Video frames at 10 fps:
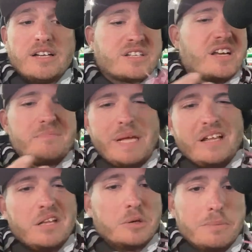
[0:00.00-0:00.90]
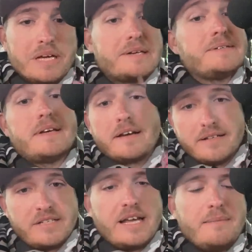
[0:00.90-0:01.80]
Just going to be a little bit because I got
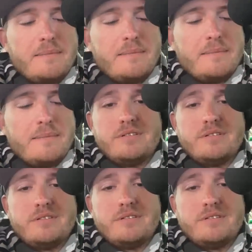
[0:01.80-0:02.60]
to sandblast those,